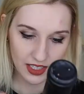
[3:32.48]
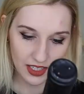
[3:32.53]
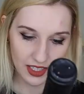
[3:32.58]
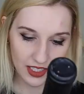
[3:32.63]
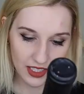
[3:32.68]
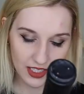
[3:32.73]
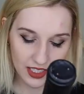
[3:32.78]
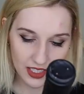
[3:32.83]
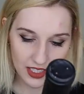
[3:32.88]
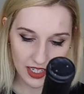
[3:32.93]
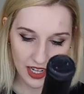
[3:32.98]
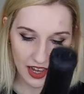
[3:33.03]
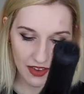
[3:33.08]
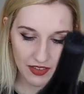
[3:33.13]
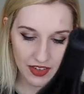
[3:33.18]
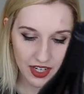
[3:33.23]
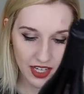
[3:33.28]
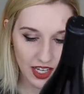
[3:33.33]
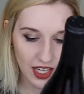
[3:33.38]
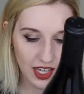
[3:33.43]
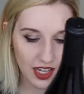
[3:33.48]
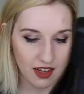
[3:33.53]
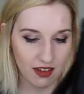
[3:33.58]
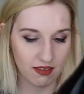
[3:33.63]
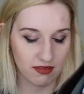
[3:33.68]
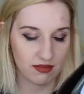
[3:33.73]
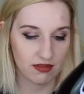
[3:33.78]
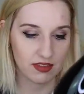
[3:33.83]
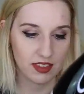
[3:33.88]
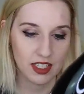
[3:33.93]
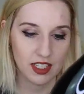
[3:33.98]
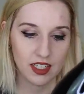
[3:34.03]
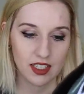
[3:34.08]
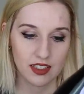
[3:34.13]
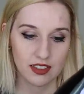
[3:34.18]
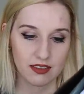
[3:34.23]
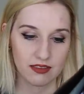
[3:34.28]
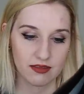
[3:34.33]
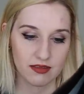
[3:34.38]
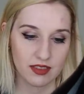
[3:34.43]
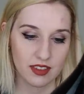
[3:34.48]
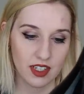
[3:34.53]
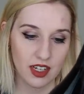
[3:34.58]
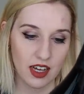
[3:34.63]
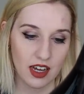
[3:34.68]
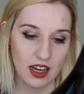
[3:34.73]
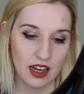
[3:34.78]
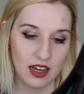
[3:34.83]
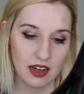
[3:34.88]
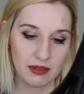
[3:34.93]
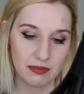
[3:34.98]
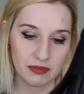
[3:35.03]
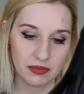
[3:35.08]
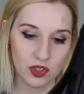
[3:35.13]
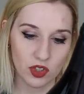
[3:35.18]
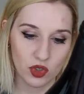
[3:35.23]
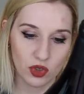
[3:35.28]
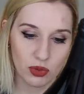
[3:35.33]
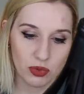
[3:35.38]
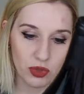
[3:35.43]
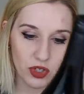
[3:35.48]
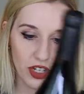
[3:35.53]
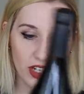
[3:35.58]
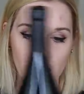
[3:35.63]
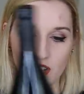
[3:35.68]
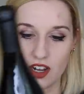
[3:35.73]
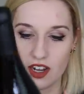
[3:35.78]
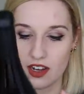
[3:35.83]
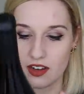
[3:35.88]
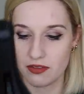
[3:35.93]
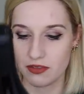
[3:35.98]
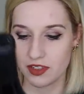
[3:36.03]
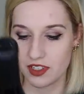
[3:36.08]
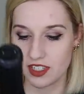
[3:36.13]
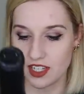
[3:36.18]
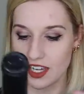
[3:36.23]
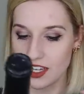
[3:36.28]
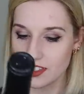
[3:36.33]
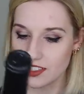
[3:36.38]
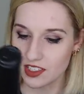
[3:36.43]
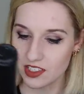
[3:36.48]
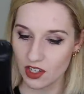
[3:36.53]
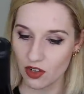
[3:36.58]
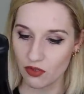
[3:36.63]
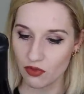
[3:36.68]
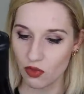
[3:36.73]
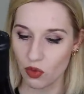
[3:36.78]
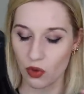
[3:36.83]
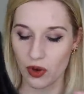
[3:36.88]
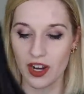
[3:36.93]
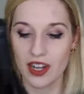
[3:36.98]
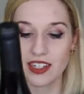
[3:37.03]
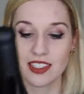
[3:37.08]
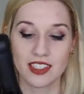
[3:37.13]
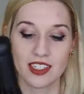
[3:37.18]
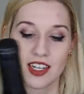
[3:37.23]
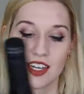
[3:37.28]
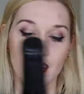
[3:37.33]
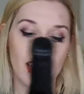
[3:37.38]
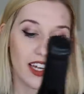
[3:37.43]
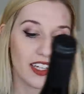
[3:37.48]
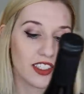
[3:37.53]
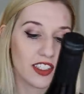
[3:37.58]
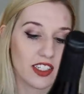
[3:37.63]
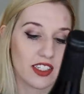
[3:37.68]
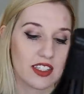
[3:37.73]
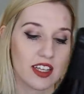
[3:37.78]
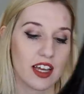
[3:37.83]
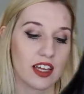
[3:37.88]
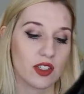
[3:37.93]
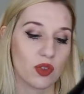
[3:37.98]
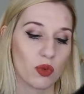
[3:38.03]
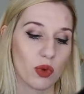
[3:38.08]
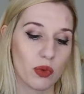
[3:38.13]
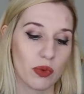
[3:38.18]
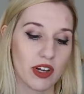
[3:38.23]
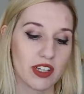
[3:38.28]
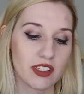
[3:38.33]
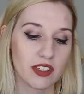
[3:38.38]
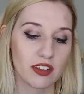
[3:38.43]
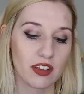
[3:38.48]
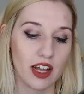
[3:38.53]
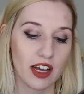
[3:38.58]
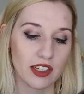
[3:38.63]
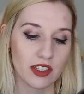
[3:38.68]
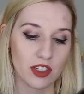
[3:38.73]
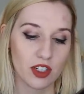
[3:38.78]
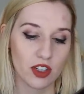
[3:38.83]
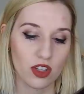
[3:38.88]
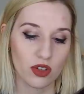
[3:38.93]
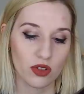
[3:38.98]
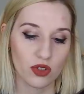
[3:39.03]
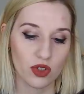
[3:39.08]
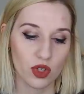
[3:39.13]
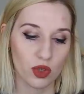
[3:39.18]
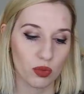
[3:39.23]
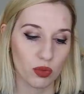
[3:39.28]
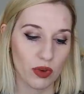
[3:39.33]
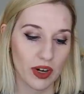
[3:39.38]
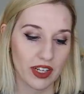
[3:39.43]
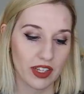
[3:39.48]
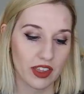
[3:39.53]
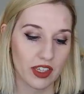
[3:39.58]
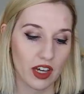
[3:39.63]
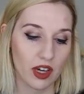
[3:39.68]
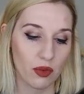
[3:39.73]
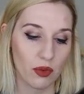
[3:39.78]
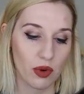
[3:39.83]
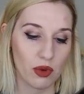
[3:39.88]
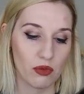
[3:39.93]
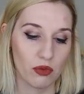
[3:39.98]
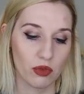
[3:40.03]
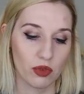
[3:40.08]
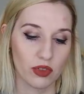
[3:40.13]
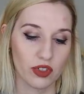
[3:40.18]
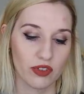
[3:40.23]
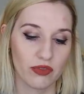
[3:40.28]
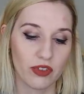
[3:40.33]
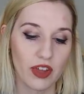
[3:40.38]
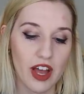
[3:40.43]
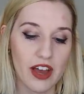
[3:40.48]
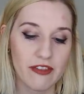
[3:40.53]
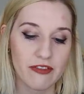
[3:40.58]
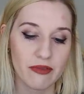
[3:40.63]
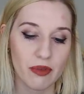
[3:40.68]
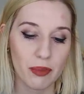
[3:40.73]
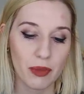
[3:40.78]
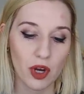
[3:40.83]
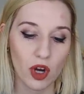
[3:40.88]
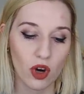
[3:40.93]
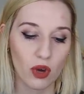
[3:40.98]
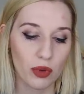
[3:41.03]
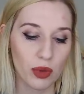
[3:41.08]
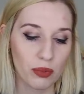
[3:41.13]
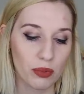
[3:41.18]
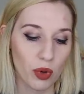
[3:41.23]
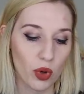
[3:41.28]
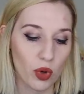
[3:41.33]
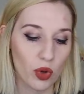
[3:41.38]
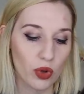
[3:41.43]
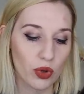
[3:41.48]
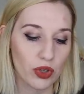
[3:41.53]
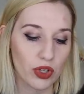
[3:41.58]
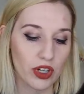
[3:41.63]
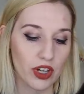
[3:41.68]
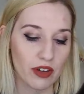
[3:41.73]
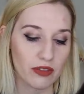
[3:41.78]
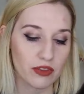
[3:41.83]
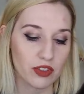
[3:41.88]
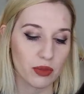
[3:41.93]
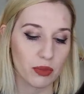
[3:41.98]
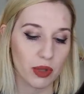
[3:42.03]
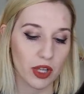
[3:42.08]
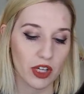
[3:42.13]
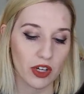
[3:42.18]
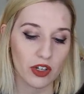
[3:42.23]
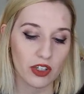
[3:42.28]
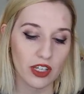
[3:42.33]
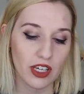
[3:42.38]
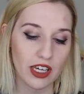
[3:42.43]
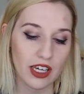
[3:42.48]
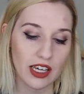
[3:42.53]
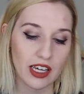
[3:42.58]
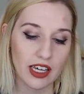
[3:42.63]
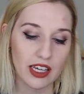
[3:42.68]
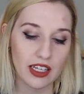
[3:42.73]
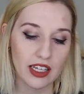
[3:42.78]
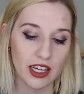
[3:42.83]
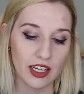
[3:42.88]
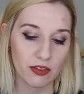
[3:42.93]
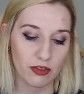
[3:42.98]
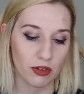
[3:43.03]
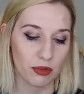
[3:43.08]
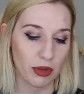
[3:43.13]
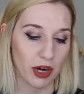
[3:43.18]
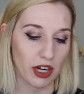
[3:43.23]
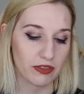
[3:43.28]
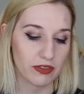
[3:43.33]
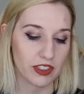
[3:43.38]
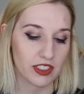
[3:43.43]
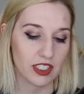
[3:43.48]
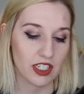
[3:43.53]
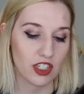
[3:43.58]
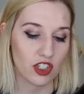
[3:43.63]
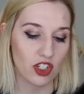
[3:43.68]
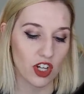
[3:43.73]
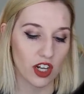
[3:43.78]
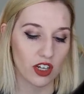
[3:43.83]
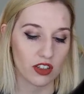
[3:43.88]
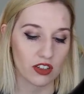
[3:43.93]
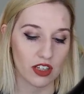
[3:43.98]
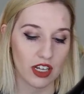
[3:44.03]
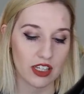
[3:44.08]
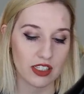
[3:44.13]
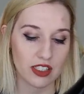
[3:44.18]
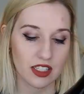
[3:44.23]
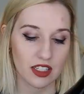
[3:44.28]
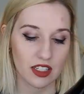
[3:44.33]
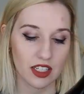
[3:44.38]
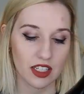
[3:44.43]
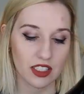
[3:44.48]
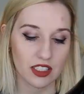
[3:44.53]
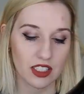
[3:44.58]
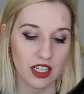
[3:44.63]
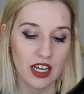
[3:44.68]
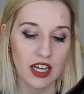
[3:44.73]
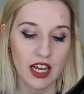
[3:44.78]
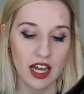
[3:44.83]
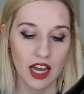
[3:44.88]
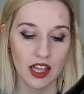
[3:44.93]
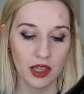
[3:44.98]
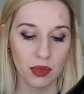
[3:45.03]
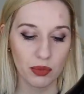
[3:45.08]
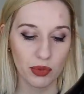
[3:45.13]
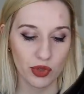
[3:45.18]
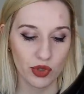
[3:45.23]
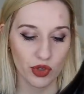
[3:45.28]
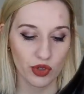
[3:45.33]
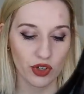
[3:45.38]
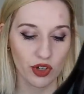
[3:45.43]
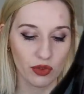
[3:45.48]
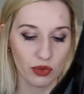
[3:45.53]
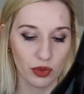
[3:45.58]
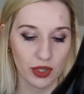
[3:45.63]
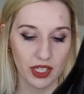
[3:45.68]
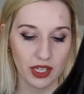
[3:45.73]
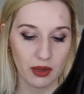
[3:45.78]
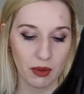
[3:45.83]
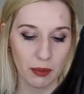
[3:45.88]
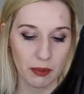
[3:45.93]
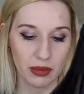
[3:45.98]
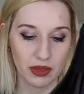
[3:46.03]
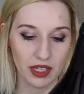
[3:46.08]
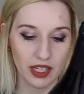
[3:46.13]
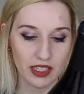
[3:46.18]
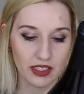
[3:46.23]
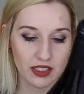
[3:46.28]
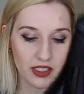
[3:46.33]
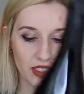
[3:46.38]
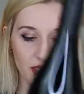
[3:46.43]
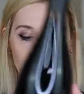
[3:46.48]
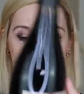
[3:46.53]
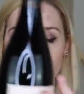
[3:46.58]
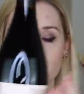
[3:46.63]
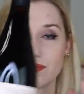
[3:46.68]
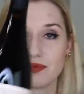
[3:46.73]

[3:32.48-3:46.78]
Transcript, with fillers: this doesn't have any um, description of the taste for it. It just says, we raise a glass to those who break the unwritten rules of life Maybe be we bold enough to play hooky, eat cake for breakfast, and shatter glass ceilings and the pursuit of wicked bliss.